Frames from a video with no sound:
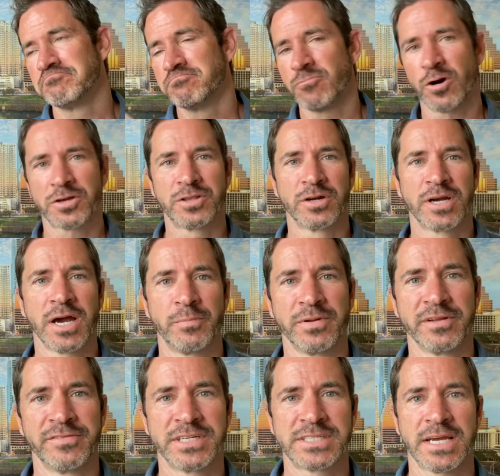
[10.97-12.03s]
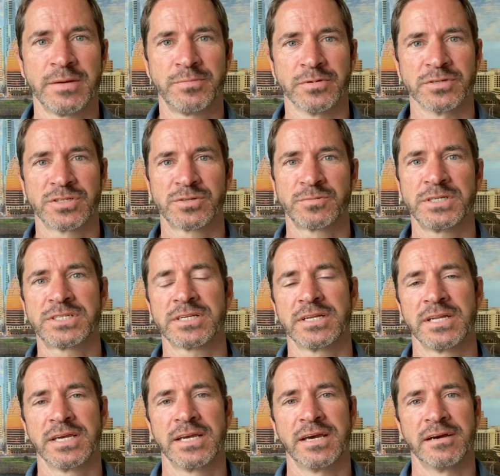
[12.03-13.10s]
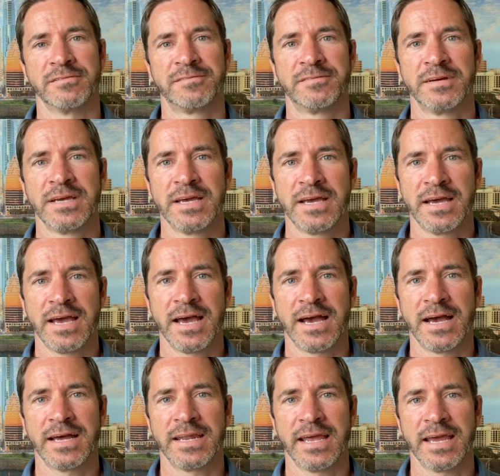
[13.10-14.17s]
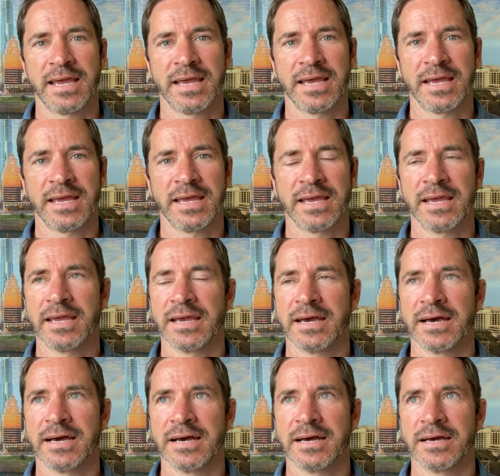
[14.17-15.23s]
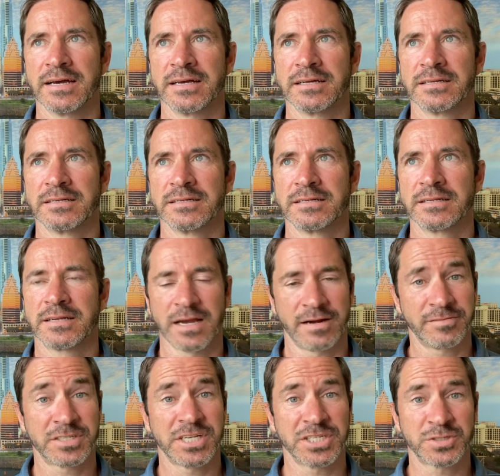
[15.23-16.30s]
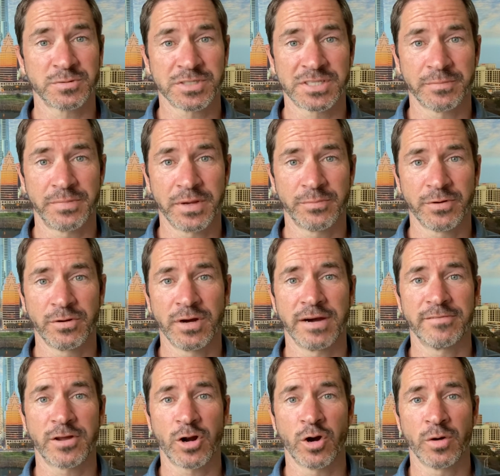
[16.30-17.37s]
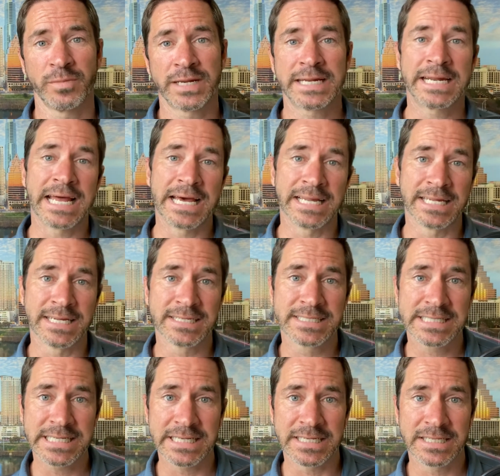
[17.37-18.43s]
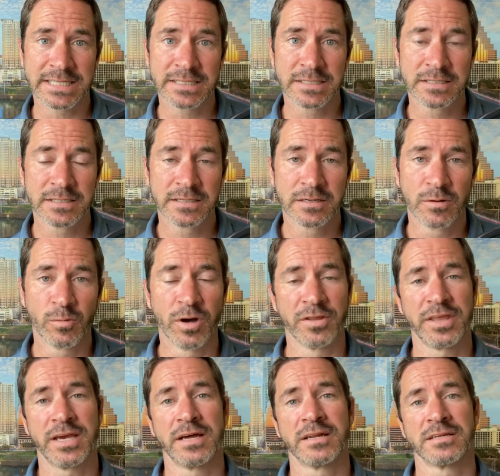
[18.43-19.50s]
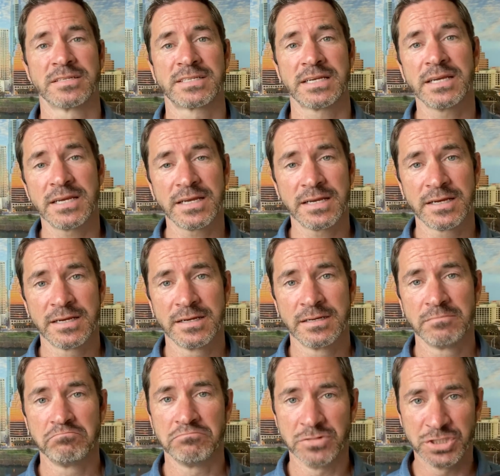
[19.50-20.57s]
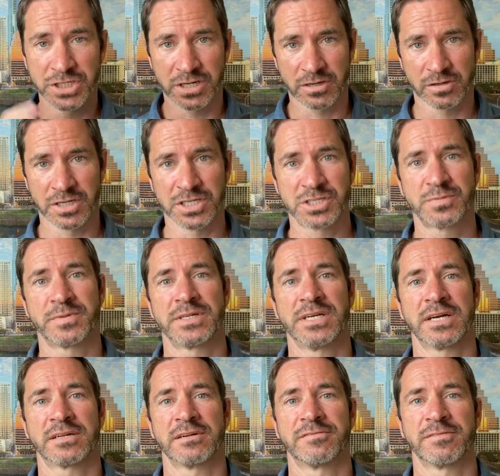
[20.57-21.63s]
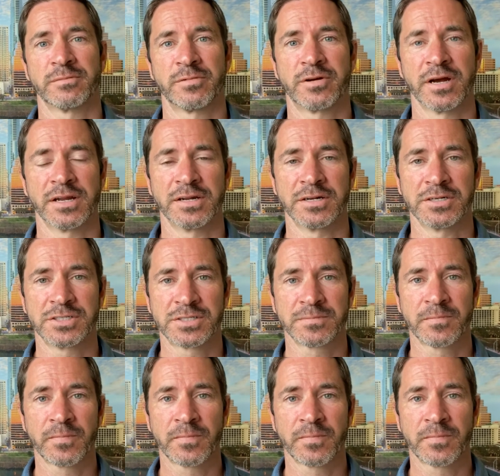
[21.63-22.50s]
Walk through a couple of examples. Recently, I've had a conversation with some people who have their home in an LLC. Well, the LLC generally is protected from creditors,